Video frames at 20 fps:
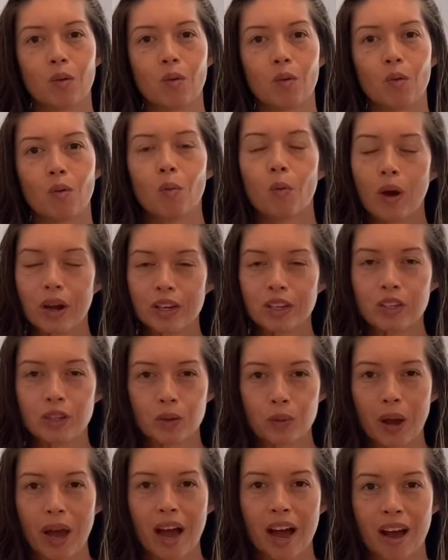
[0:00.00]
what you
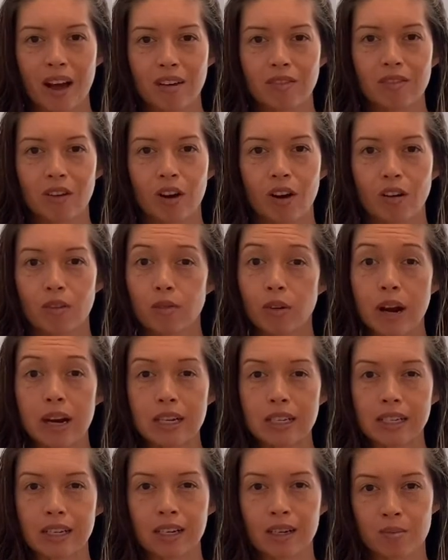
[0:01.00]
have
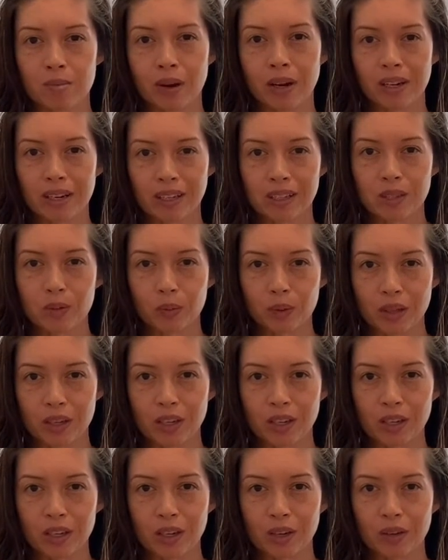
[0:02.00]
already in abundance
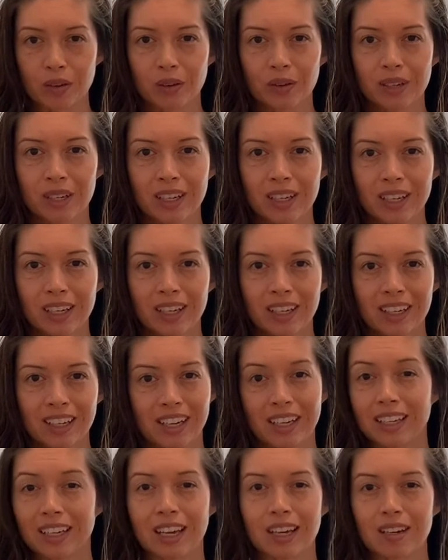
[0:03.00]
within you.
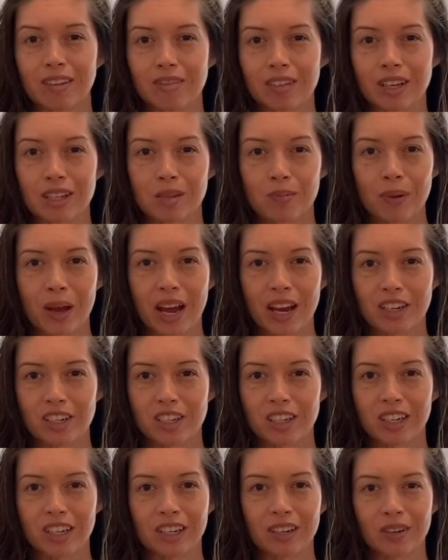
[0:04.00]
Again, if that's
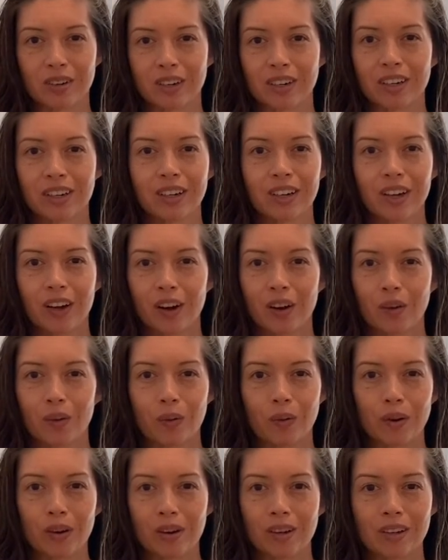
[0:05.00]
passion
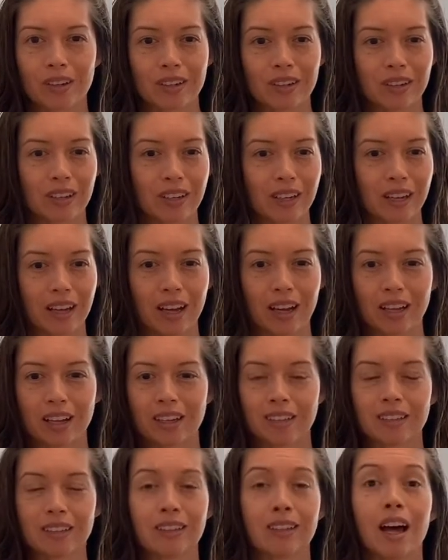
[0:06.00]
or
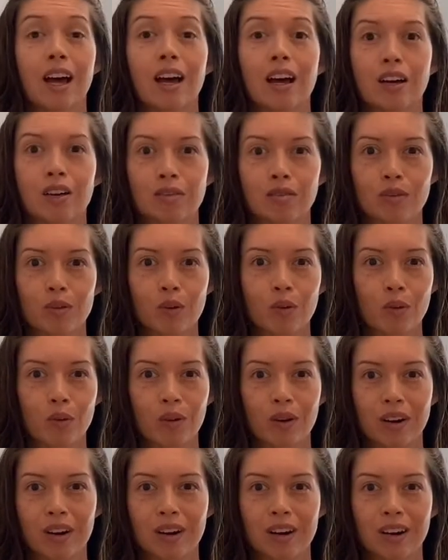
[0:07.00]
love,
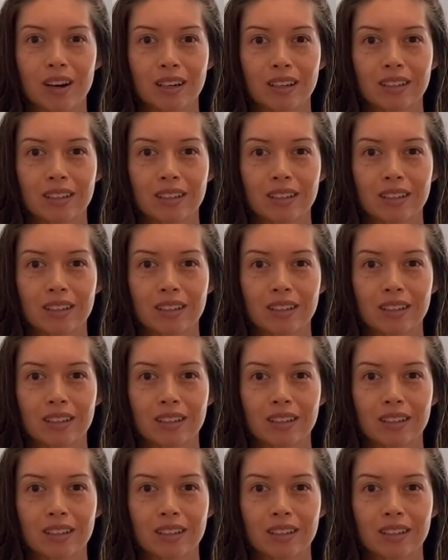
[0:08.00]
or